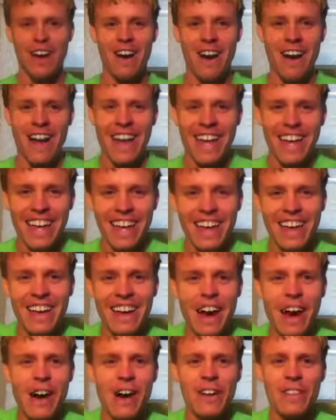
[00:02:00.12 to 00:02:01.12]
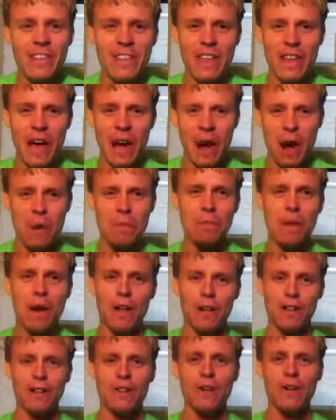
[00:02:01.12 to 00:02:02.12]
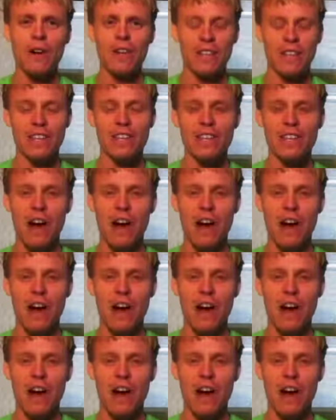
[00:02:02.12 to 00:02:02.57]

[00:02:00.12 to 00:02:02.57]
All right. I, I hope y'all enjoyed this